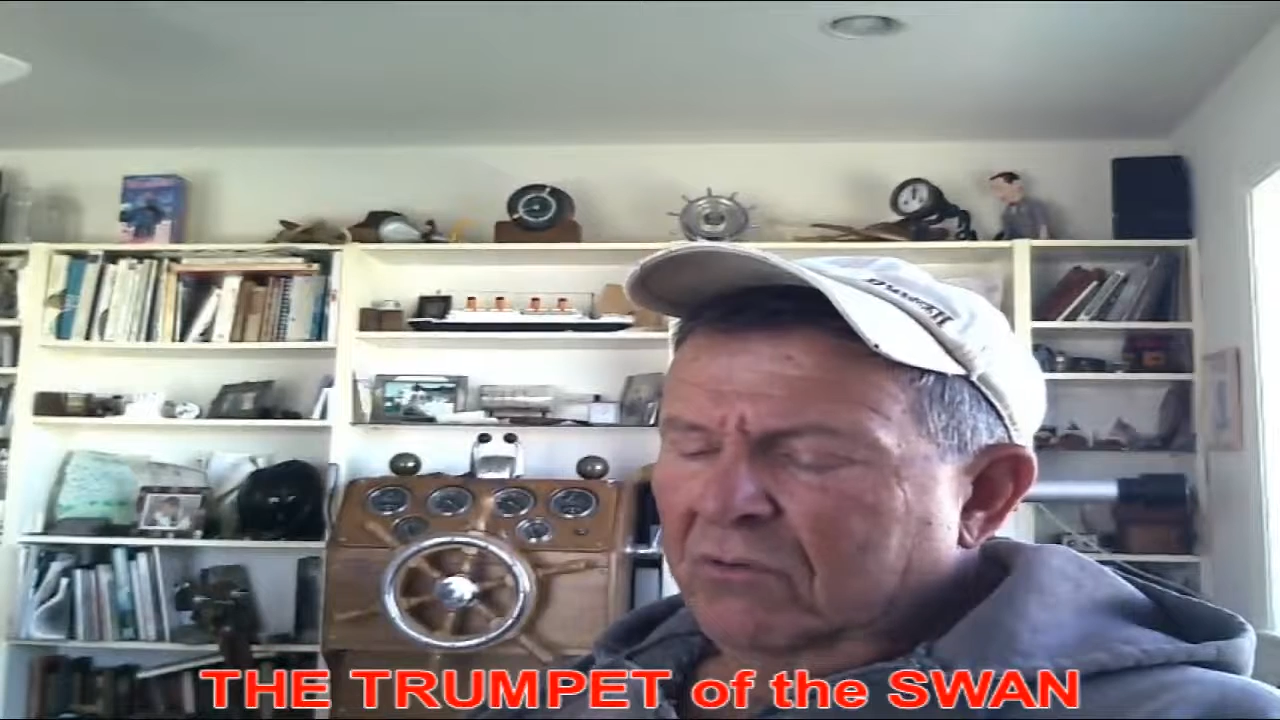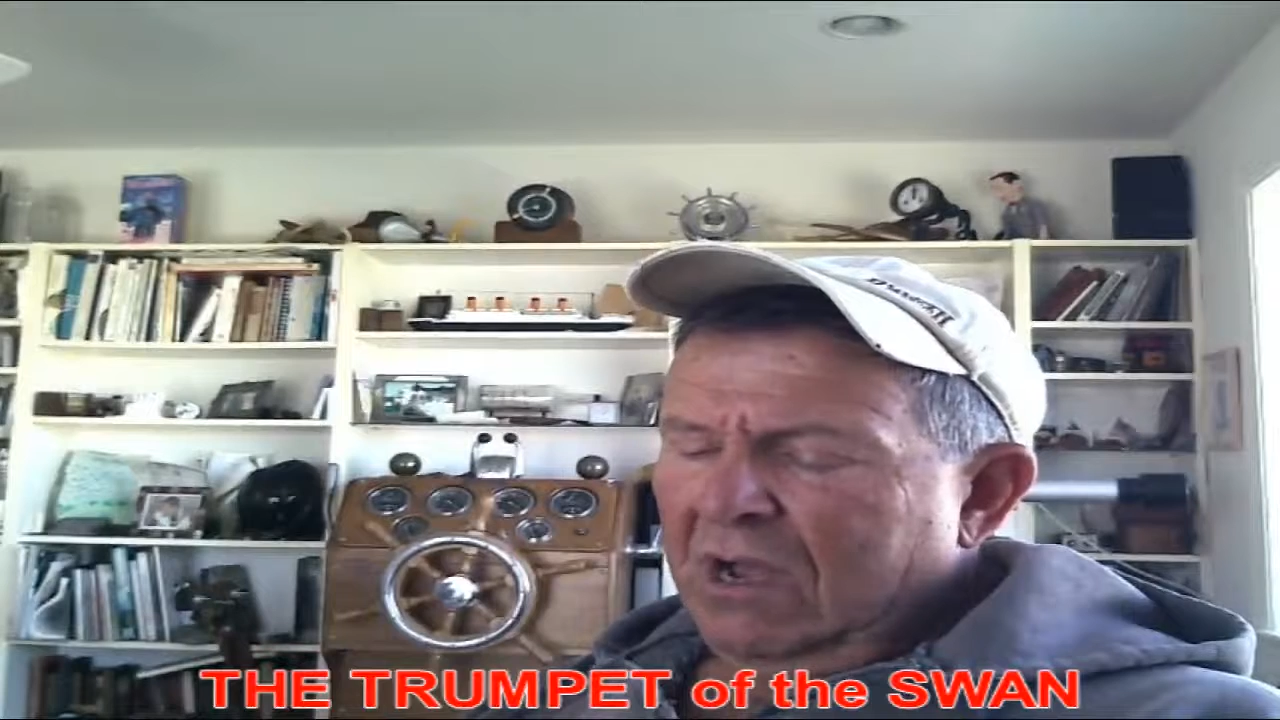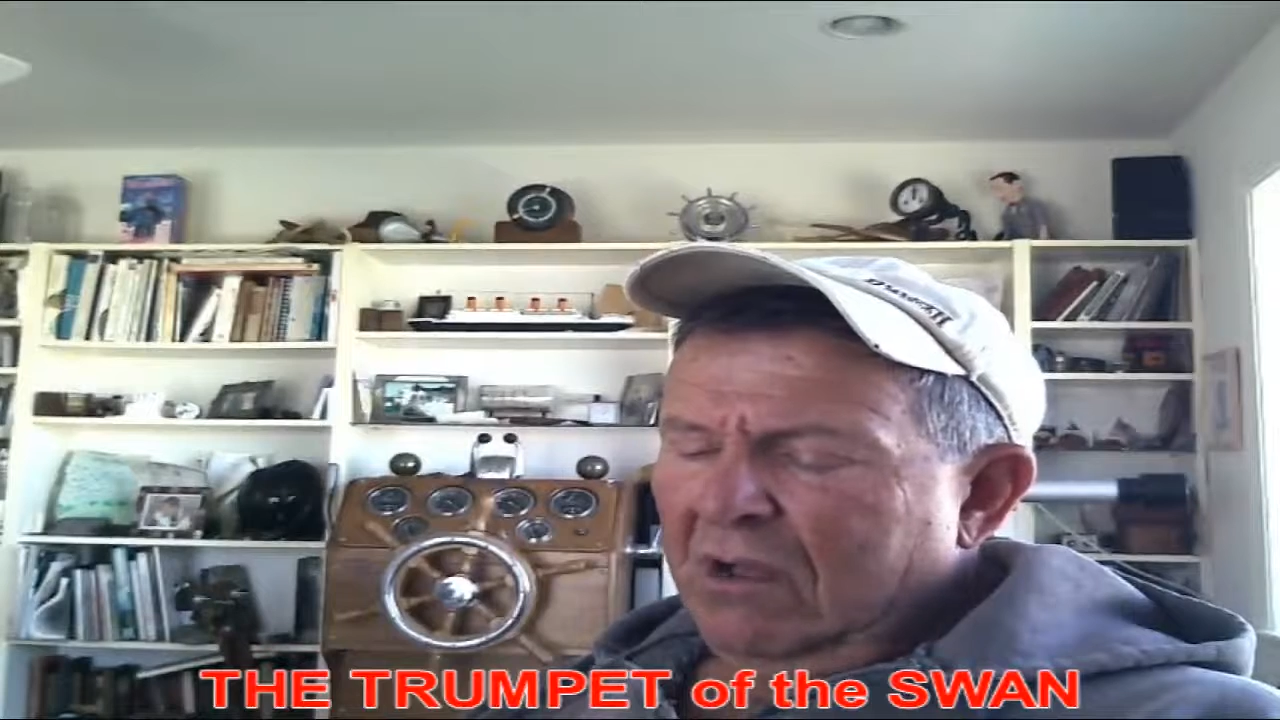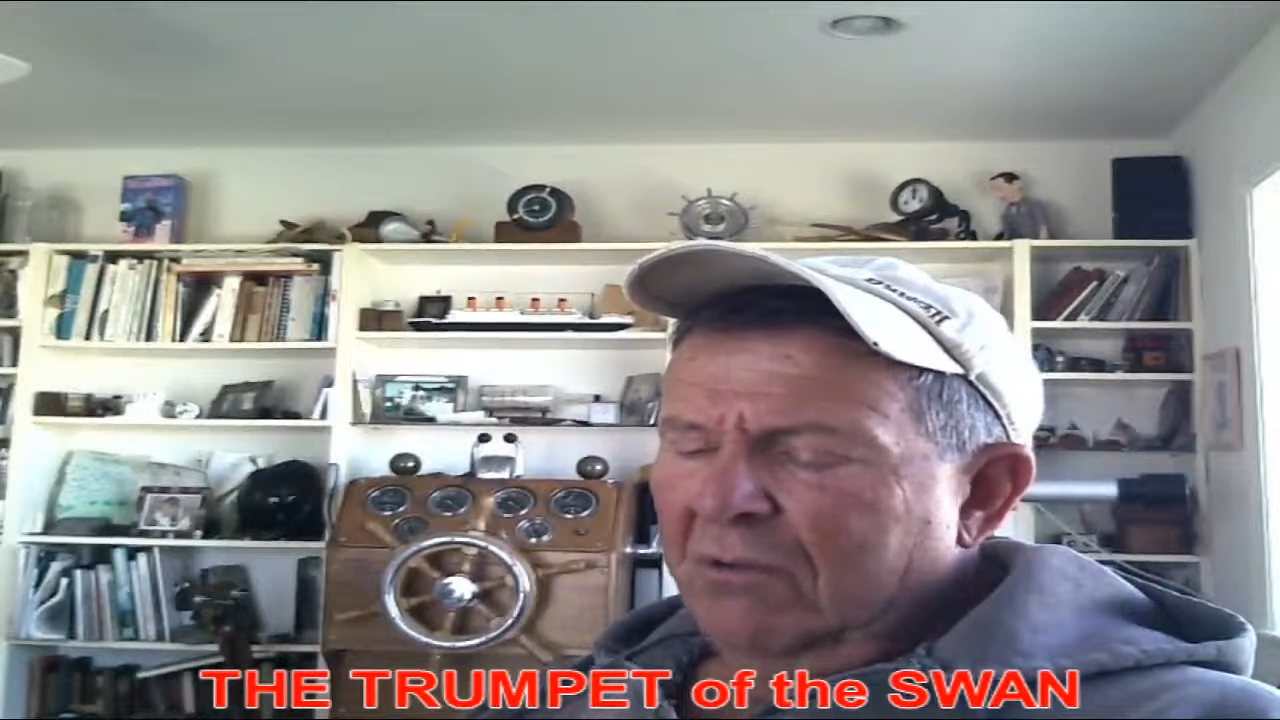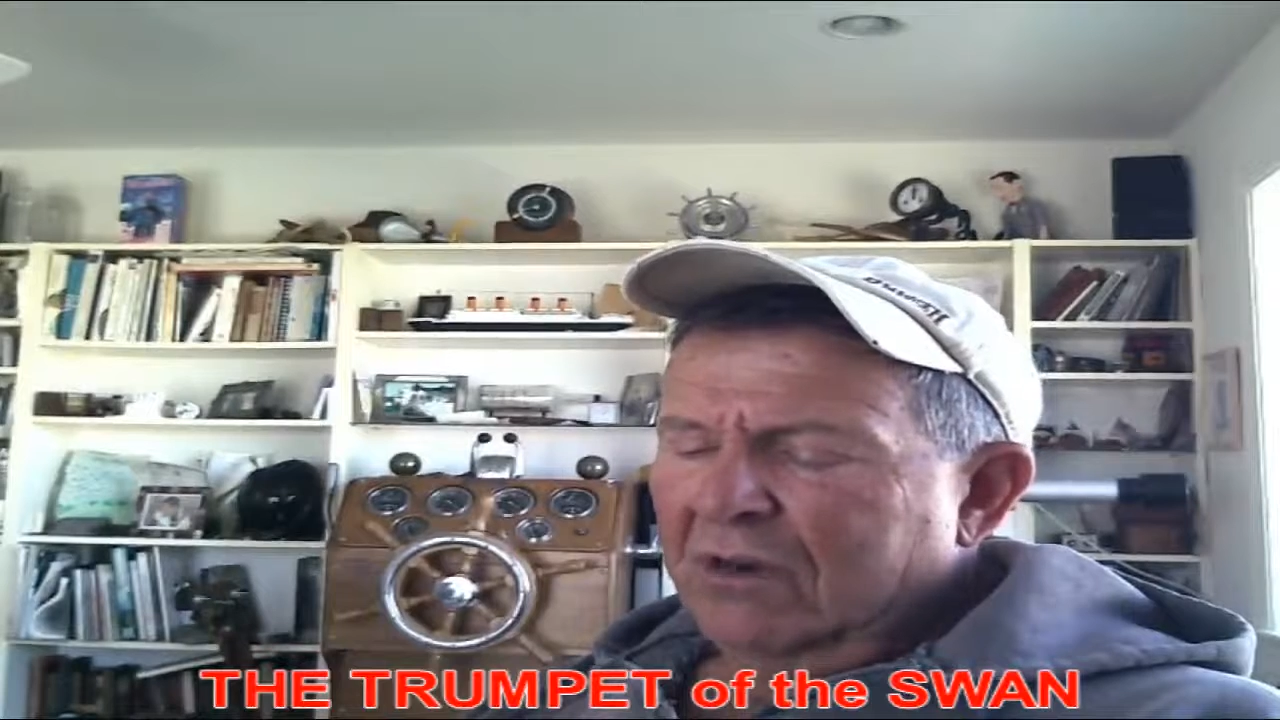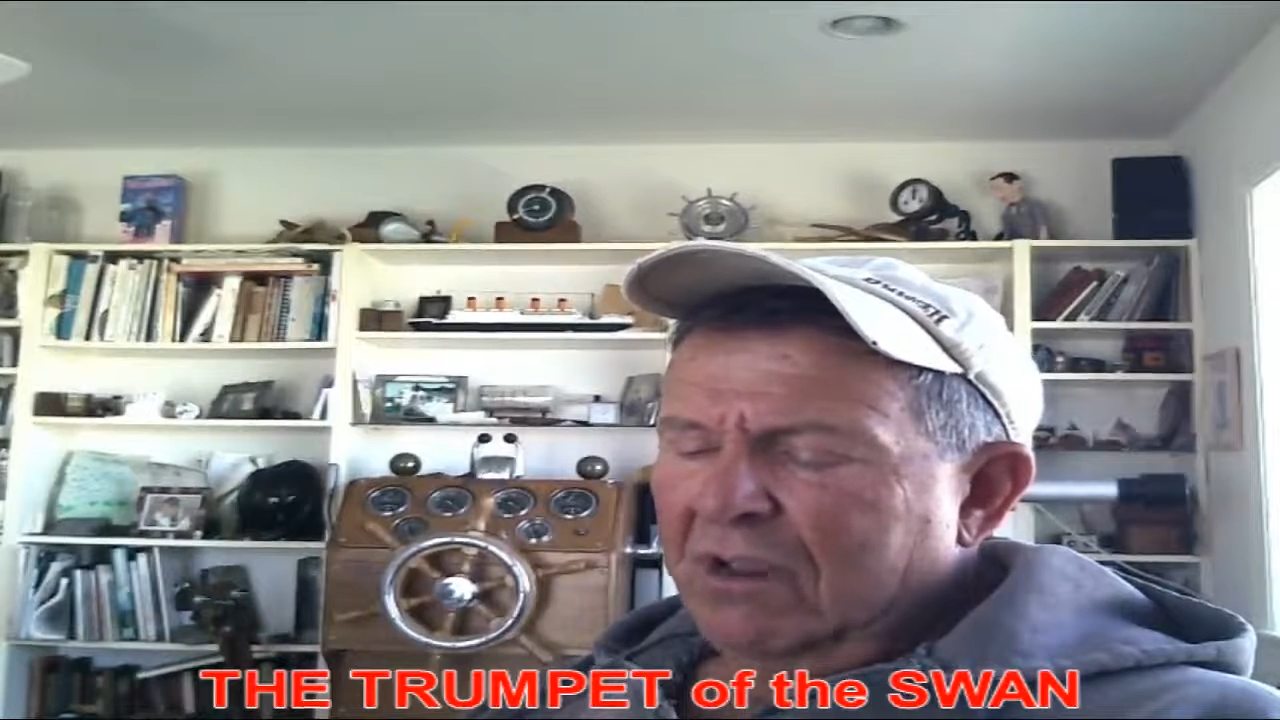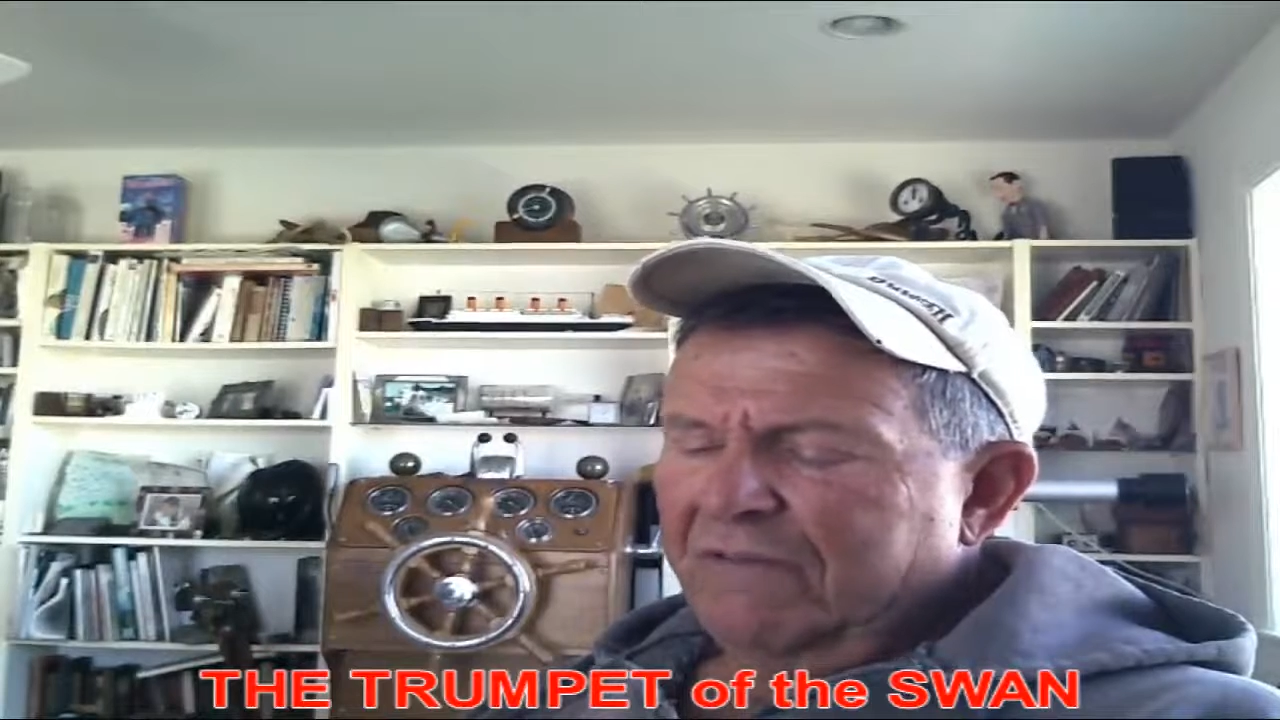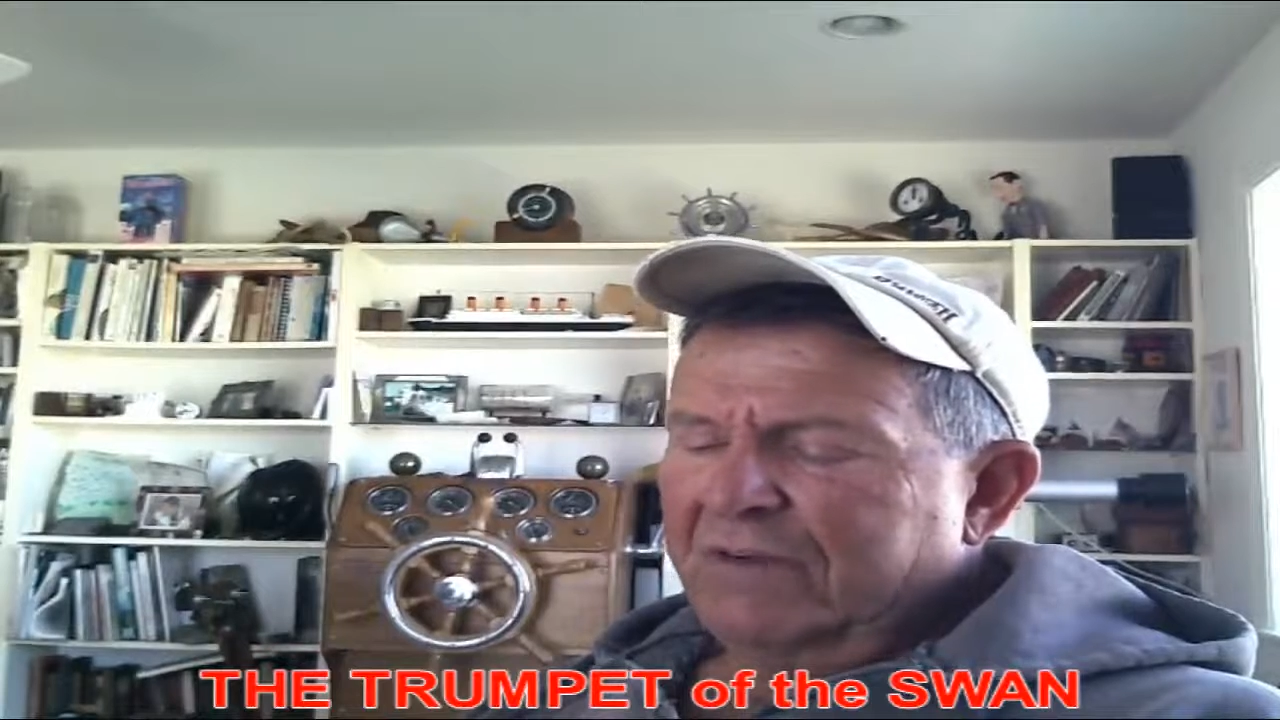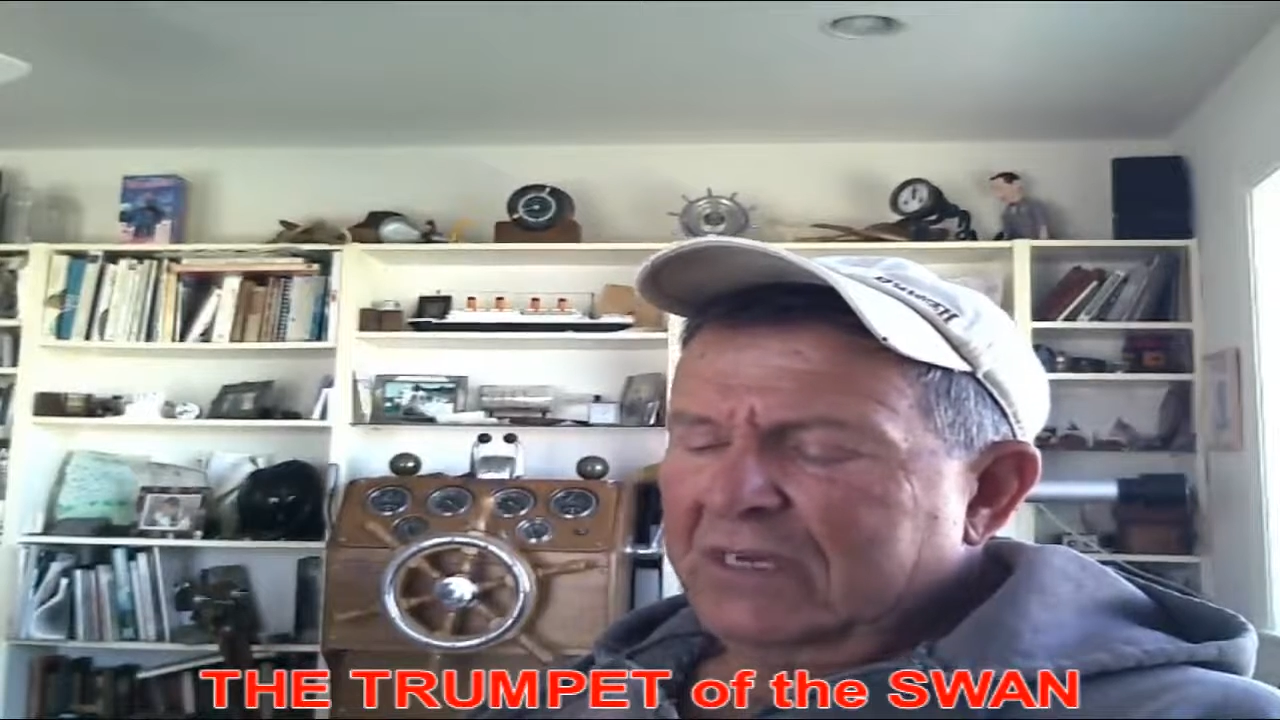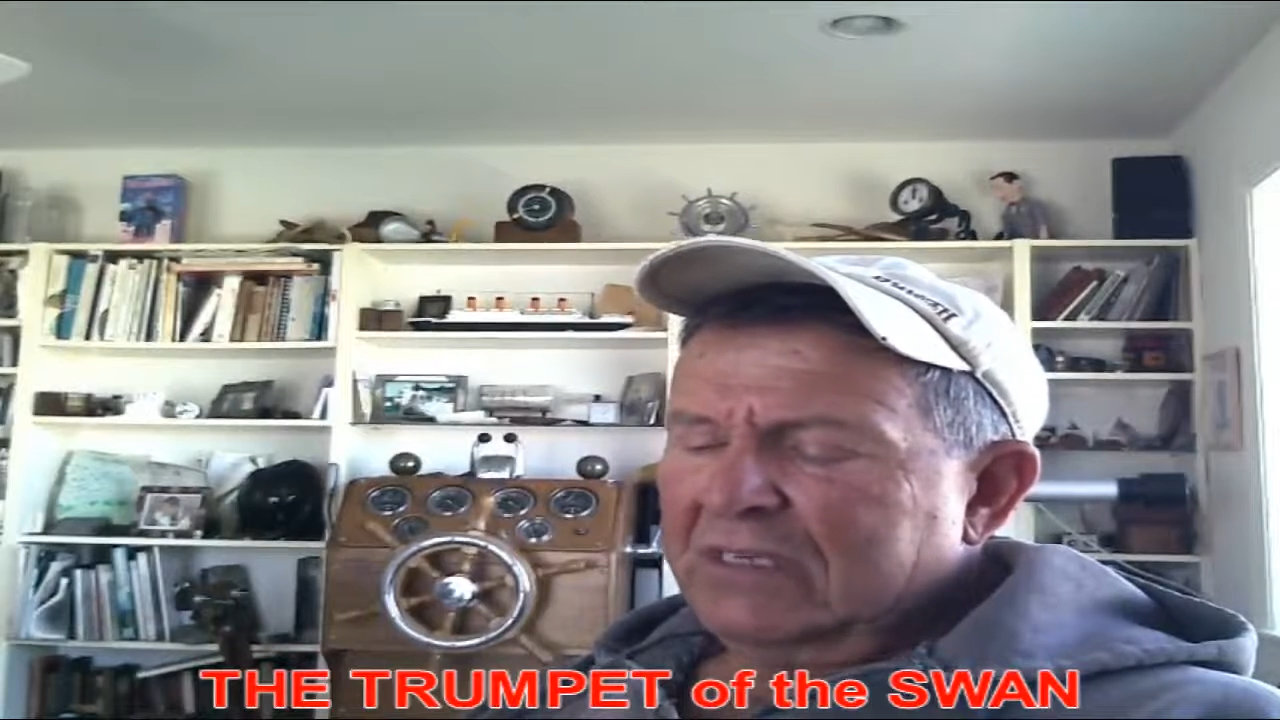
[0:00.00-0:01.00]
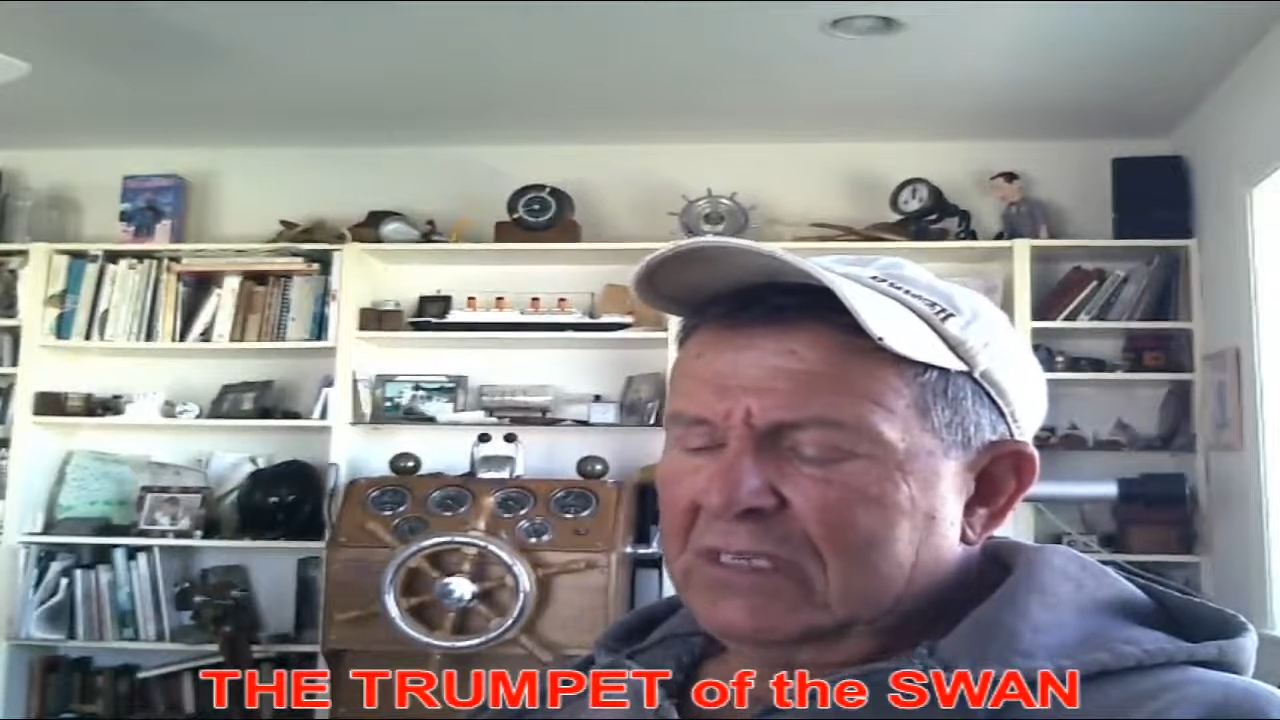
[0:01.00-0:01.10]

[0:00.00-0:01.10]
how could I find